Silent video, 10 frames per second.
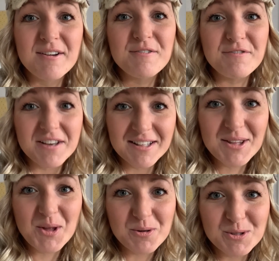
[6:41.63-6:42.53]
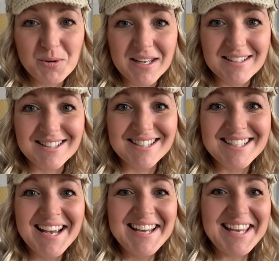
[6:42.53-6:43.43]
feeling those
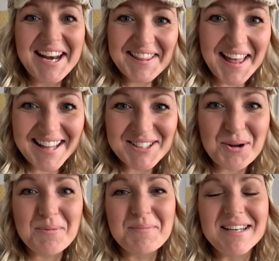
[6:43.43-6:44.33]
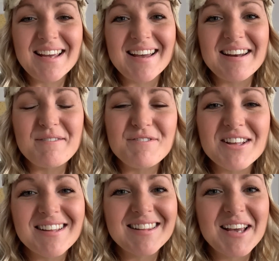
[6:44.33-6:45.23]
wins, getting that dopamine hit, and
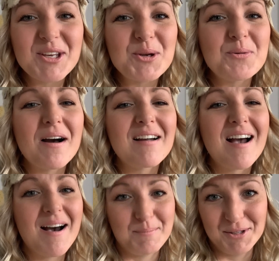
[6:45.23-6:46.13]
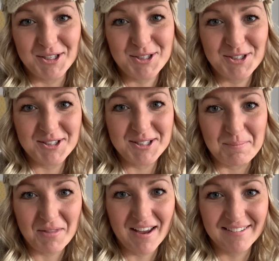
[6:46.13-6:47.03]
feeling like you accomplished
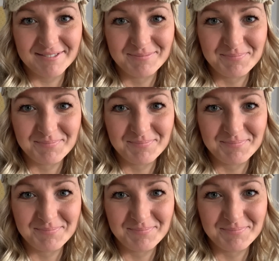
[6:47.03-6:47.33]
something.